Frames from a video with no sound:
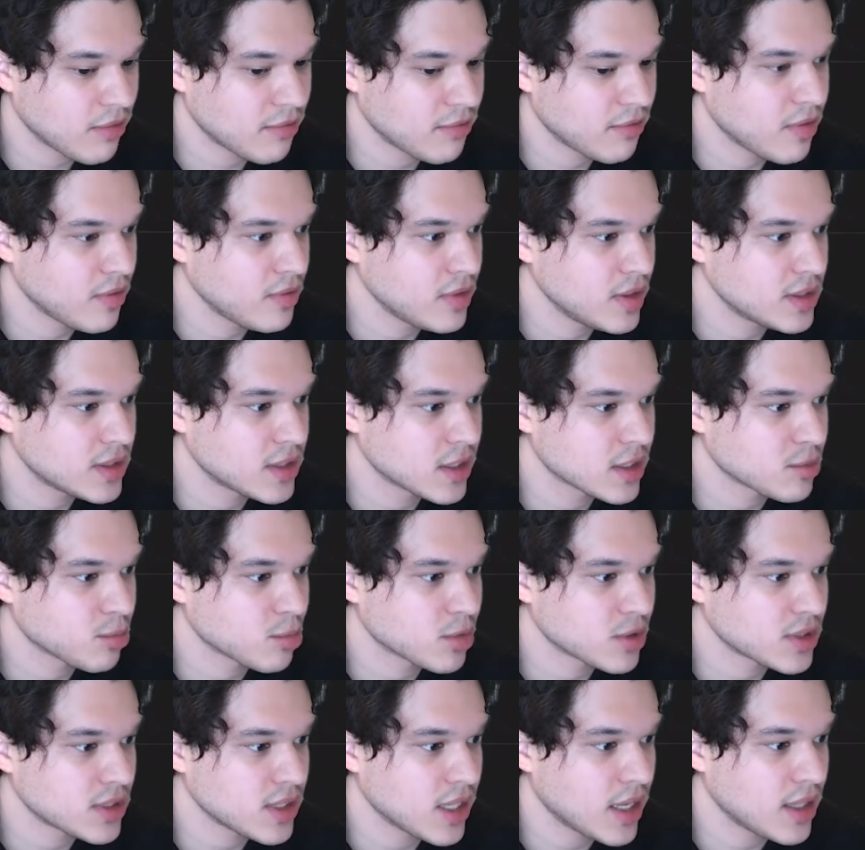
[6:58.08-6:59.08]
at
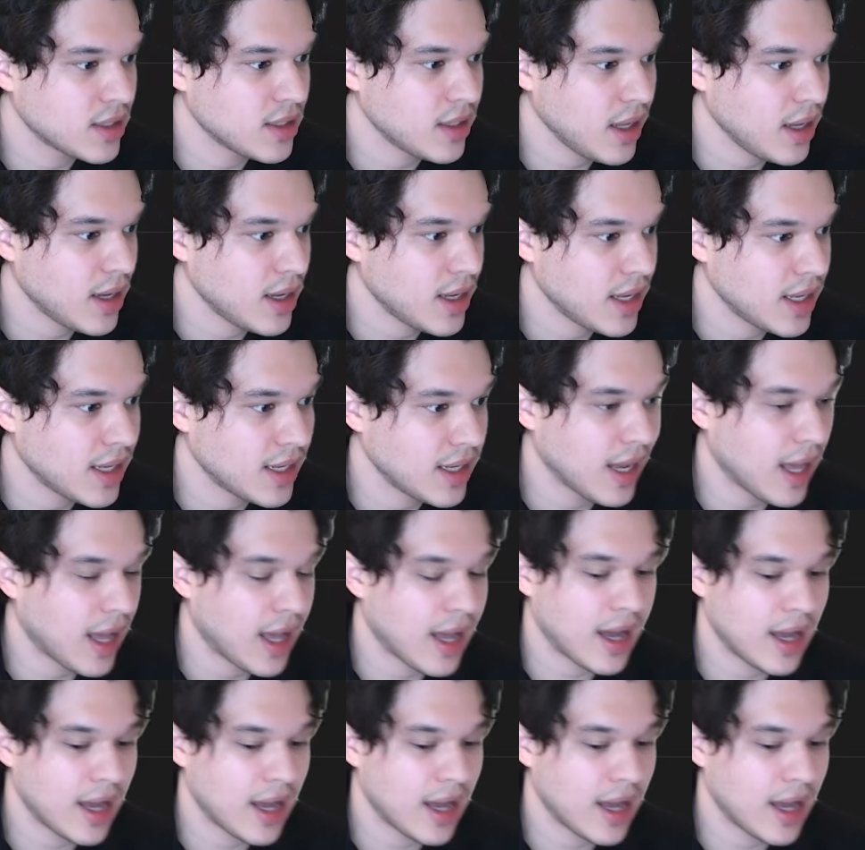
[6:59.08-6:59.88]
56%, and